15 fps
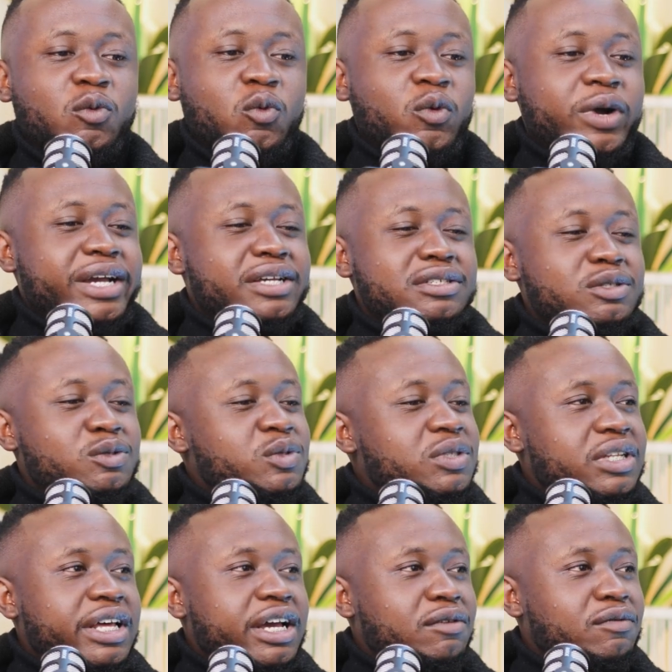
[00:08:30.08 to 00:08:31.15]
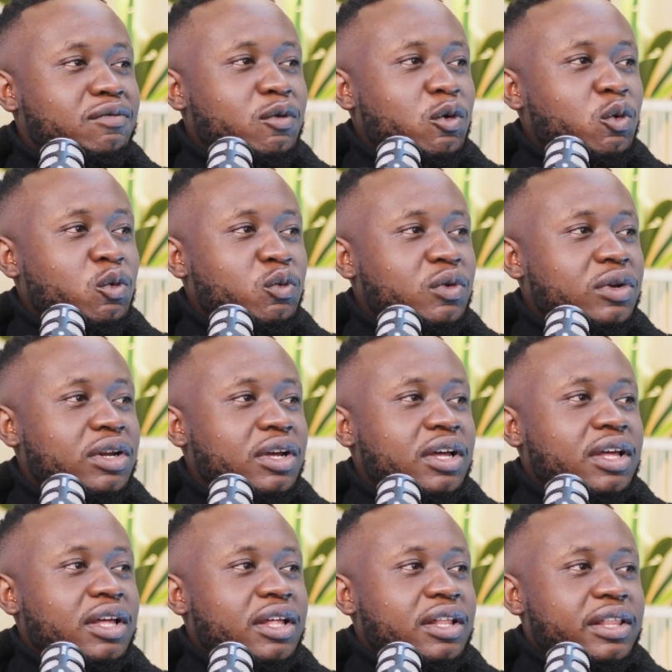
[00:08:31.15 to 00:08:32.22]
why is he using that phone,
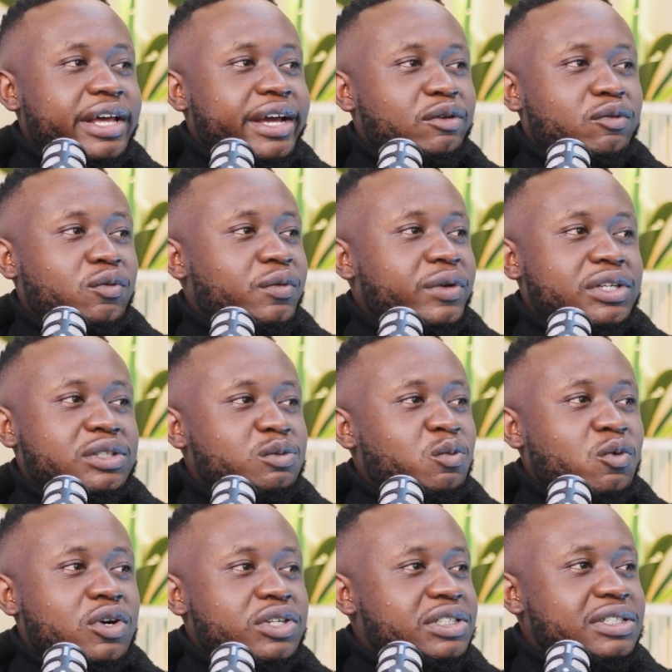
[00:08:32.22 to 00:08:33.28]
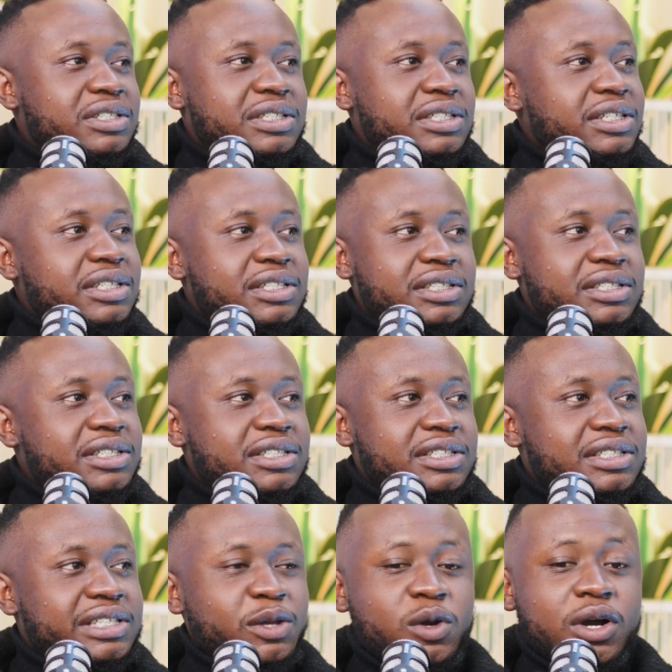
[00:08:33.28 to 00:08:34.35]
that wristwatch is this
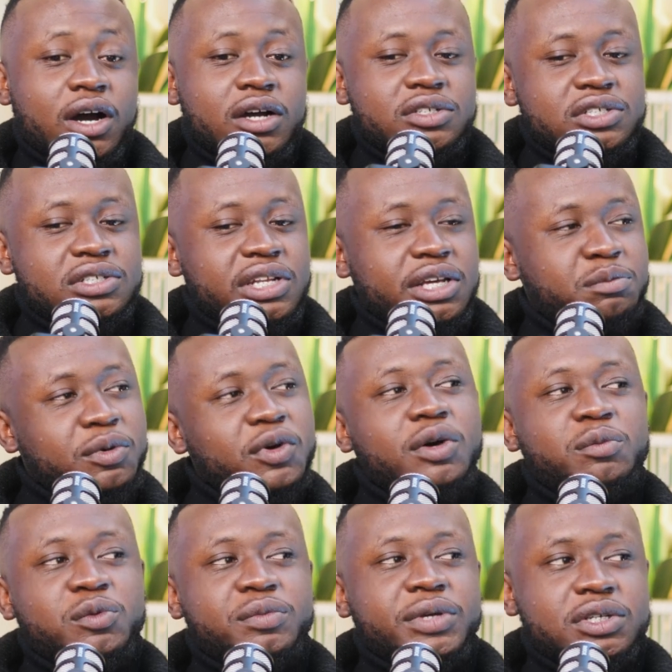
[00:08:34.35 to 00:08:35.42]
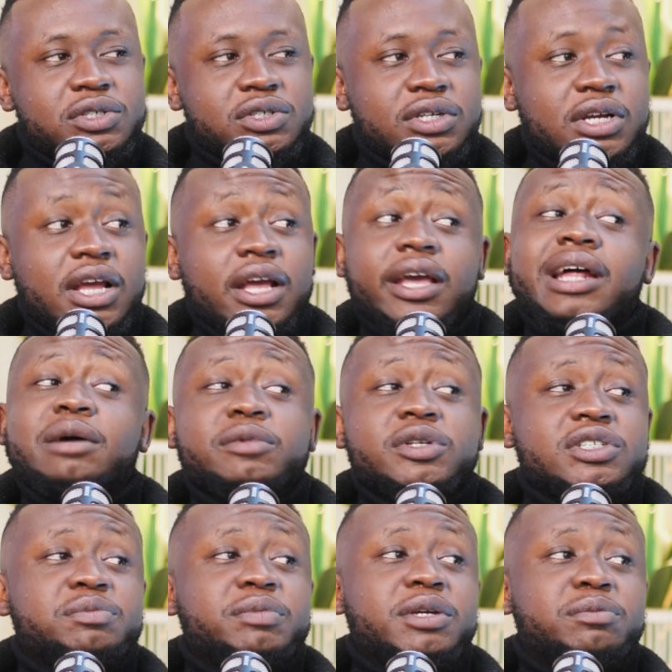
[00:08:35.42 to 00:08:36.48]
is that. You can't just like put up a picture. And I'm
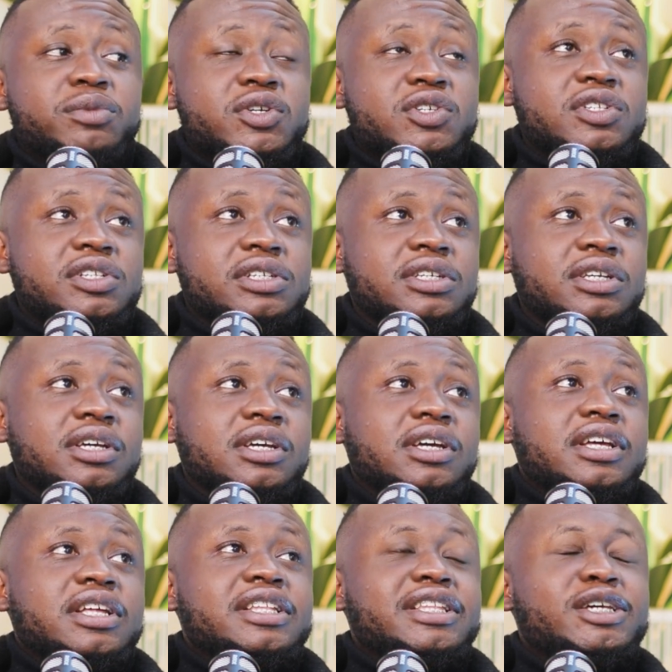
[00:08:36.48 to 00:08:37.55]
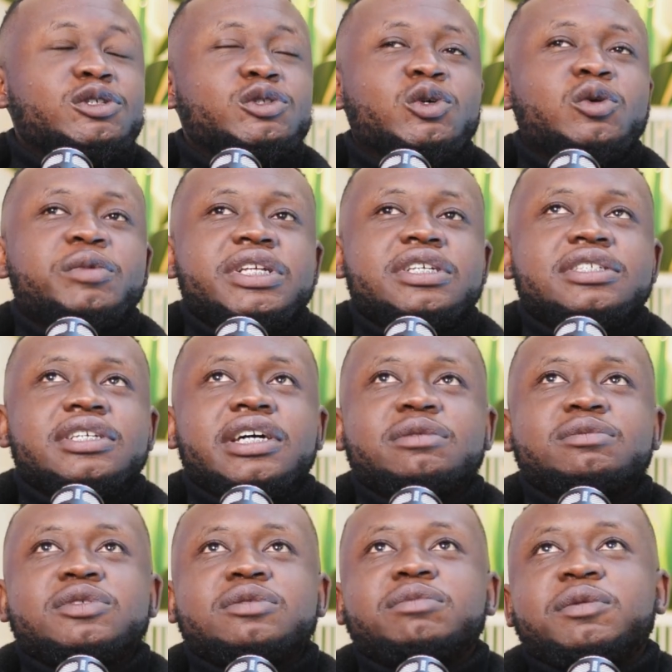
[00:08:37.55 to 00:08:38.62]
gonna speak personally. There's so many
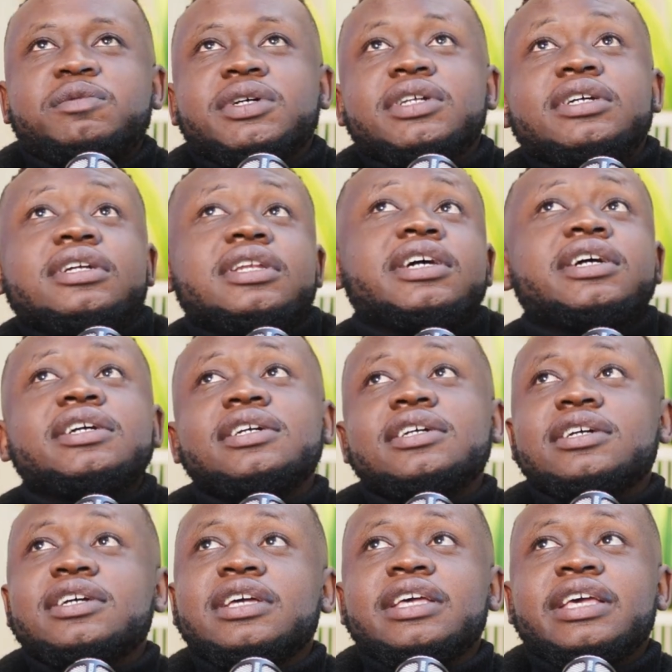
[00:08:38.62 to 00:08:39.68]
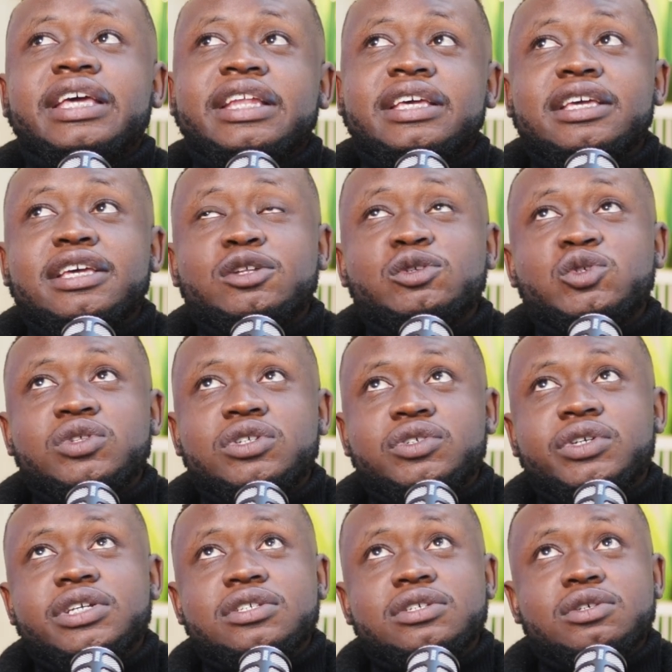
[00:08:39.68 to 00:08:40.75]
times, my brother, like getting into the
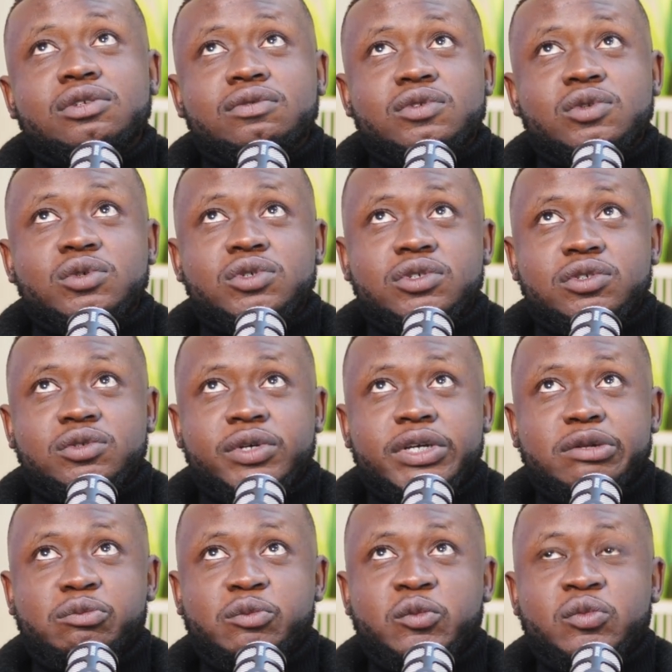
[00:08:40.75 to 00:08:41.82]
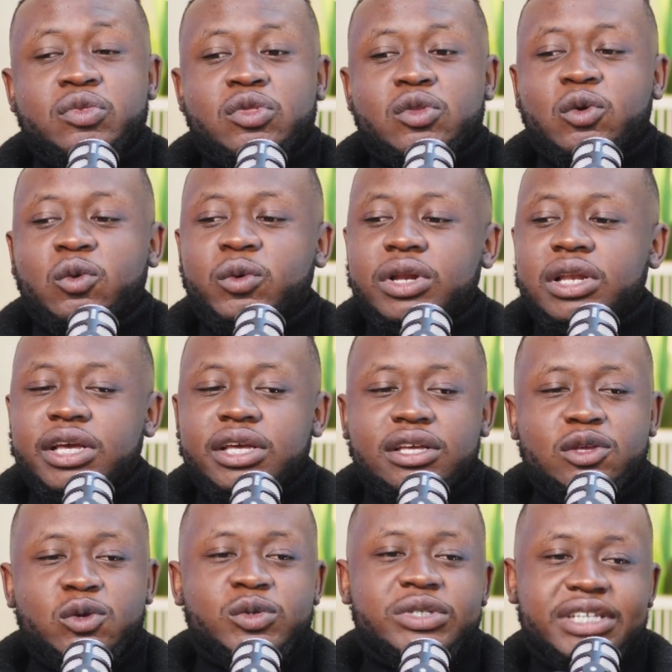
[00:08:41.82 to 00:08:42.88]
transition of socials, right? Where like
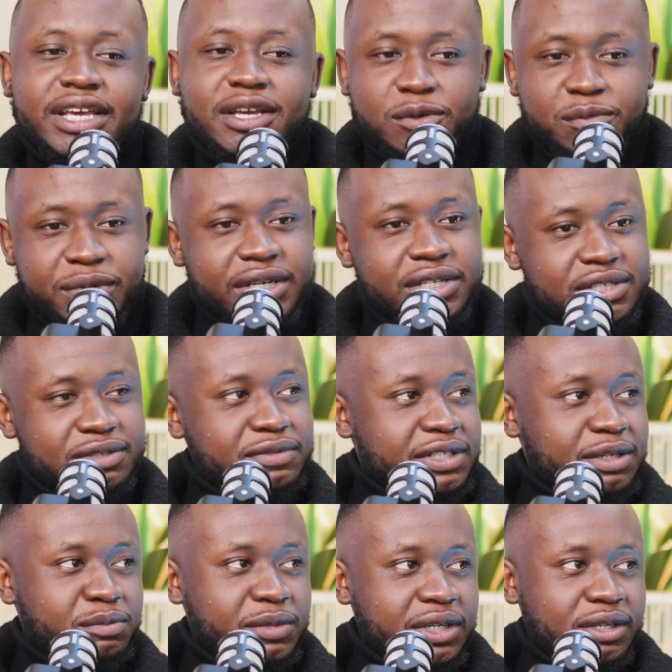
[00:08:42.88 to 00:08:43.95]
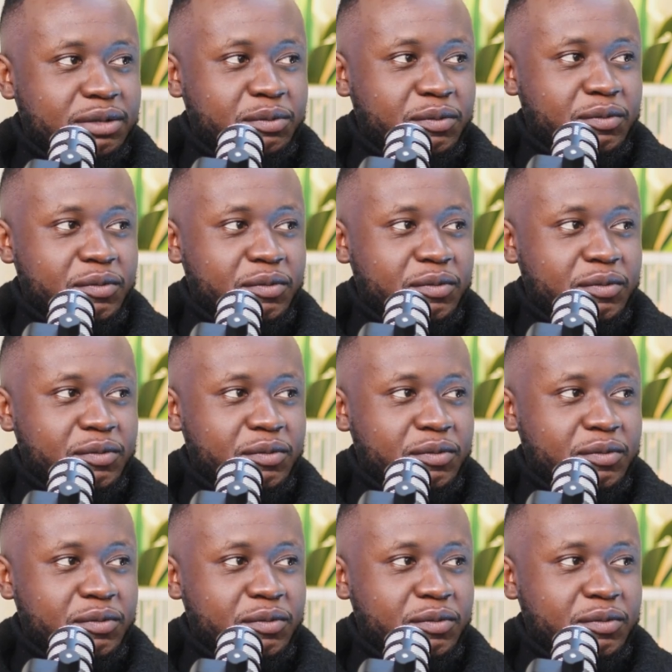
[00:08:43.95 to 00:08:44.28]
you take a picture of something.